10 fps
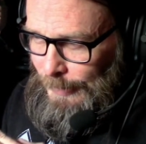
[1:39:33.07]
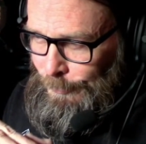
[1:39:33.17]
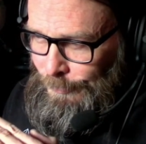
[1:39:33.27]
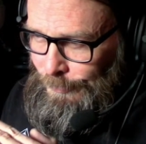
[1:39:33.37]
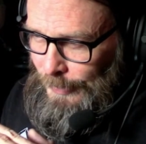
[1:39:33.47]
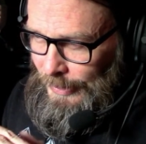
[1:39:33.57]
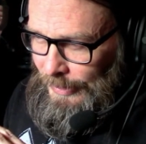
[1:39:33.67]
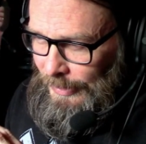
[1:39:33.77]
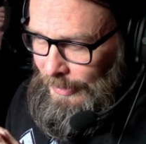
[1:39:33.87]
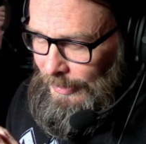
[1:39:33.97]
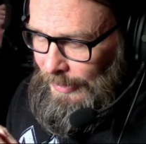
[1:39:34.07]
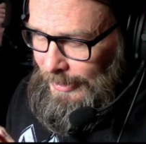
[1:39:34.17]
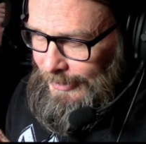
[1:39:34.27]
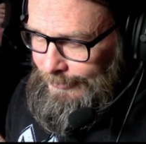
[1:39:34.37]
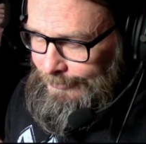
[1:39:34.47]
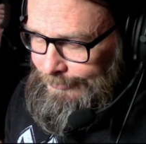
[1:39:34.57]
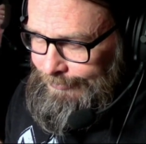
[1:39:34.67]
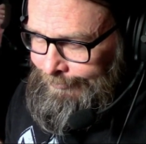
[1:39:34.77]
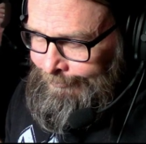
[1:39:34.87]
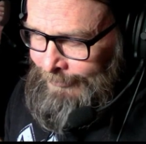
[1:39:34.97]
the uh,
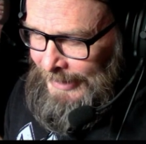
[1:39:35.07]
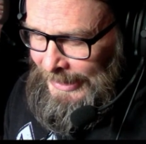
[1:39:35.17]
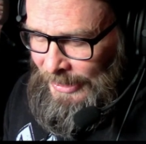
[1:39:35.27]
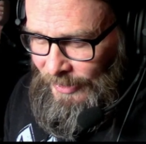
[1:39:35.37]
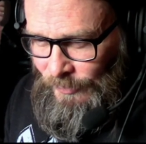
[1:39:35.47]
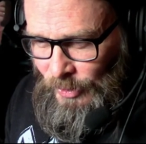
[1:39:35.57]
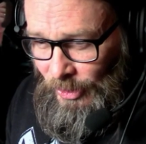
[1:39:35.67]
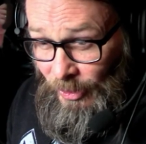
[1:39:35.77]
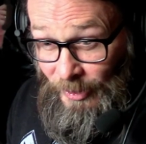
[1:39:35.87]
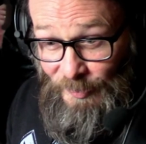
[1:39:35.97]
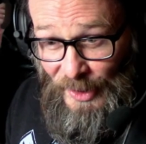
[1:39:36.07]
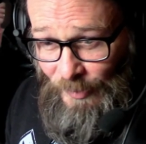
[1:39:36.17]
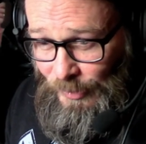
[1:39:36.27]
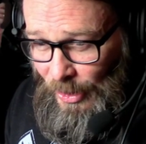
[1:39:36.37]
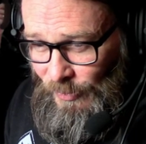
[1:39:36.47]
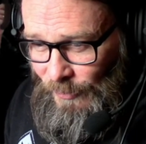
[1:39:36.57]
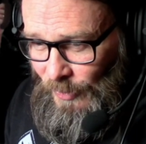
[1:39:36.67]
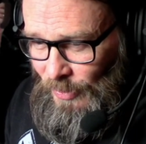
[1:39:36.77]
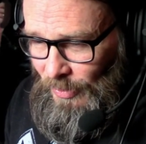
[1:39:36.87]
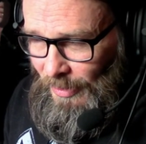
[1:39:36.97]
thing that you've done or you've become known
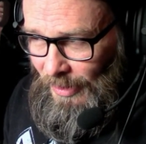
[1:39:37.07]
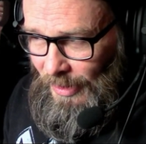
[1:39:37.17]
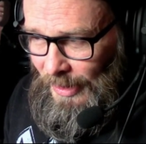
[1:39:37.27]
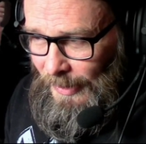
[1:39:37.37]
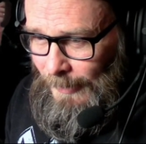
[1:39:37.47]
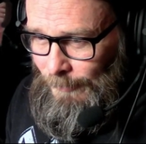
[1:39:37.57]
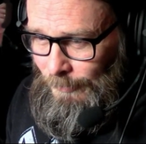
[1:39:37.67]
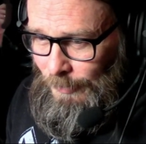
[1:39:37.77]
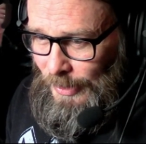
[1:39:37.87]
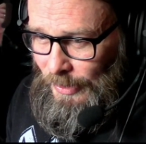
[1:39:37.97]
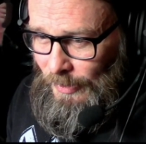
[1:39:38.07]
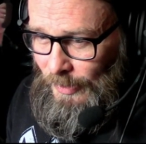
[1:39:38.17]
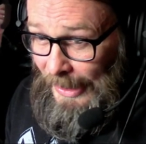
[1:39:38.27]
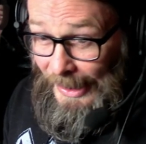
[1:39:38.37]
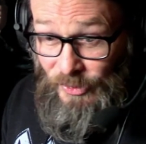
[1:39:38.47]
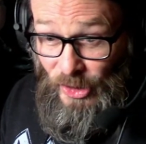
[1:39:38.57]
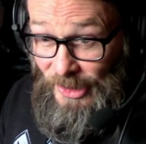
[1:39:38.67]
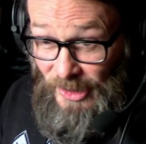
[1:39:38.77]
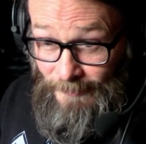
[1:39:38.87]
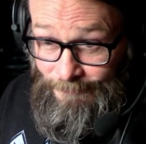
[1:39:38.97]
for, uh, um, but you can
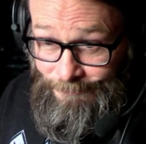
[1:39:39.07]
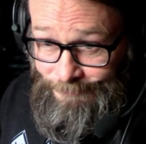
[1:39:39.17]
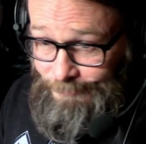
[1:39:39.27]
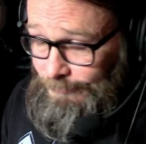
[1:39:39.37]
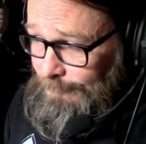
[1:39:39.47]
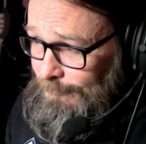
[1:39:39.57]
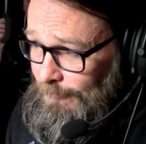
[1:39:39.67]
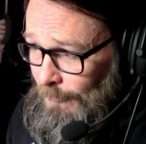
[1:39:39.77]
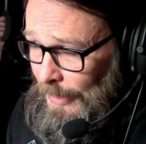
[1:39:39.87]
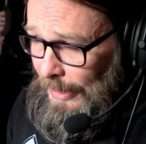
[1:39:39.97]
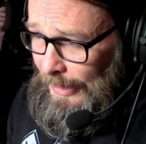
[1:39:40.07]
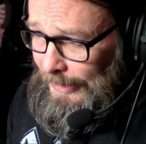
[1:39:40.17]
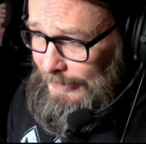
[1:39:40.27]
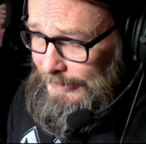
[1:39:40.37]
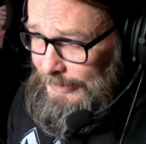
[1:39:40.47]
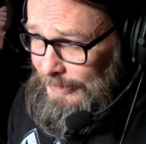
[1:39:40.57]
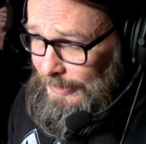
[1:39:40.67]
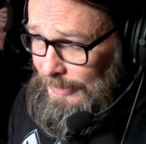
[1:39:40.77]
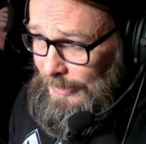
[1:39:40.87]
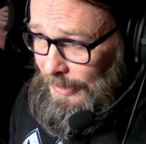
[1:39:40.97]
change it. Uh, and
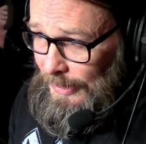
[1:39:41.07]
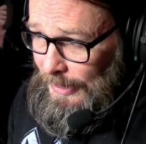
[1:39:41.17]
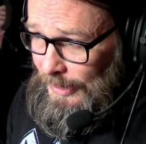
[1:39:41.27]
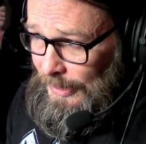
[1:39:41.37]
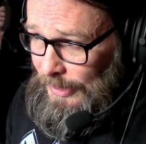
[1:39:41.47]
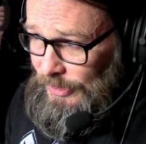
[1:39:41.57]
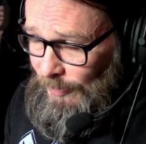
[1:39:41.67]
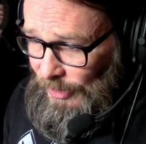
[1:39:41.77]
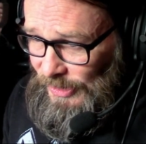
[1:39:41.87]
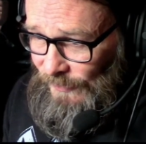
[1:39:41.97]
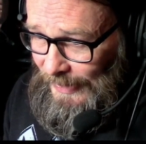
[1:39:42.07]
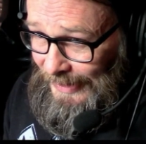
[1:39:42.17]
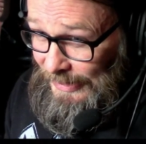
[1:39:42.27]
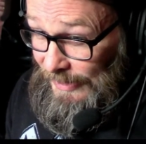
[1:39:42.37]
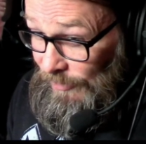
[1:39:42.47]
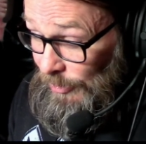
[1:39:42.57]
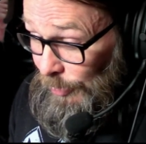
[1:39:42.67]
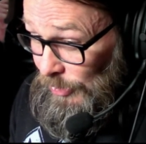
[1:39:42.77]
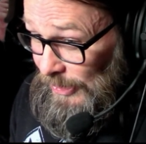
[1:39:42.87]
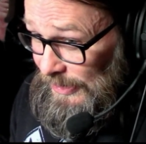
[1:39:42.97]
some artists find that a
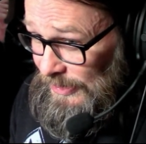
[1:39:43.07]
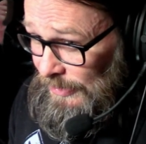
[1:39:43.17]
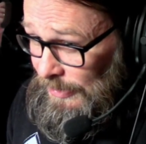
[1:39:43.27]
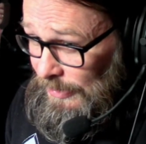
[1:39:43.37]
difficult process